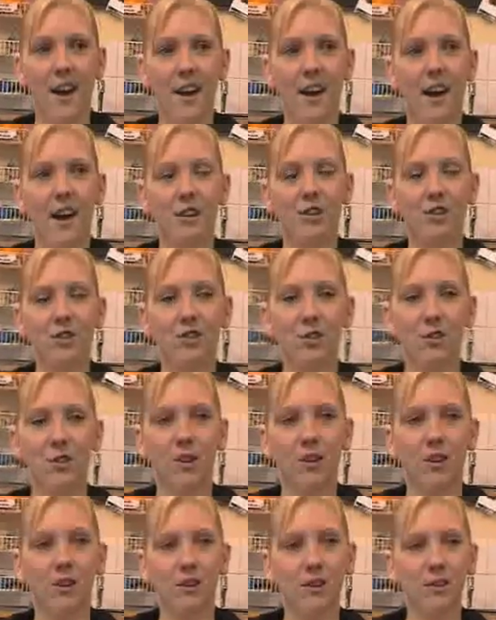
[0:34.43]
I've
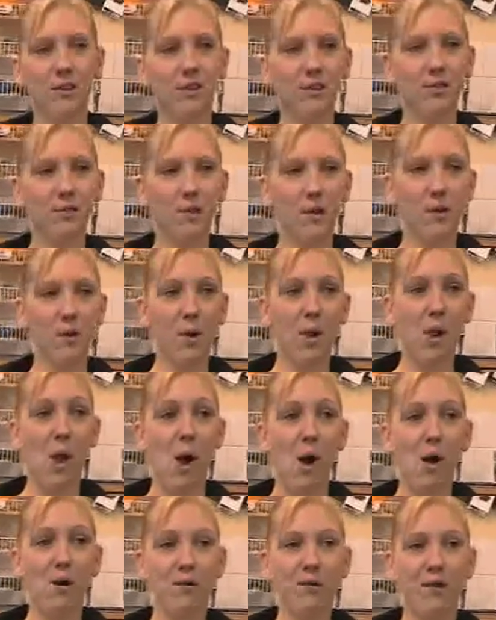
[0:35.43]
struggled through a
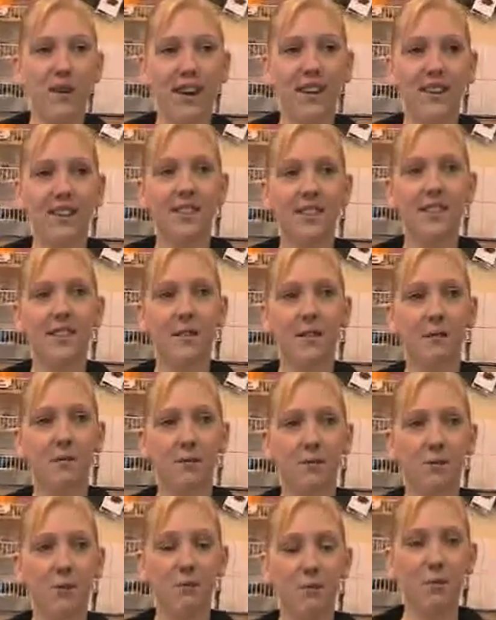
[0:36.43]
lot of things, I've
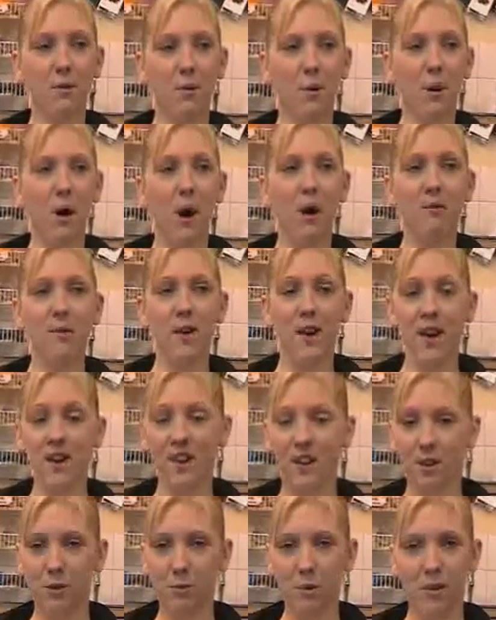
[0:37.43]
jumped through a lot of
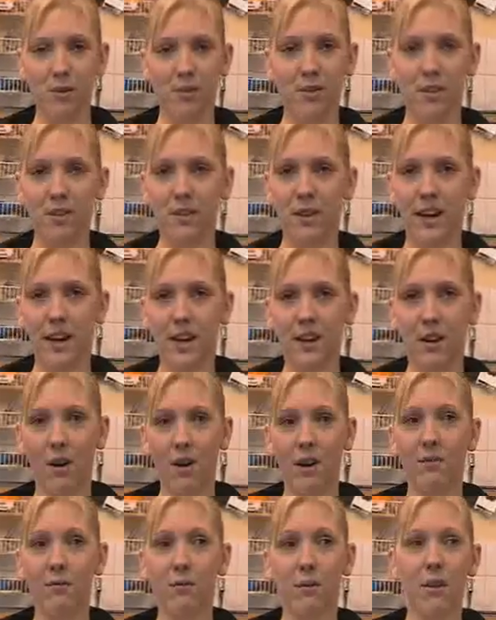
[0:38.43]
hurdles, but I've still kept
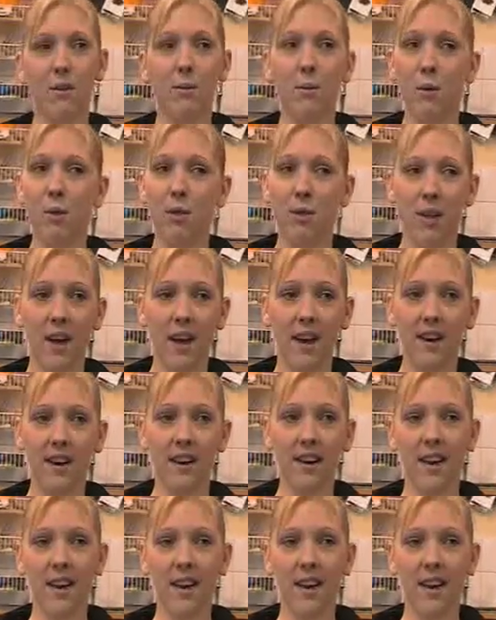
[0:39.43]
going for the one thing,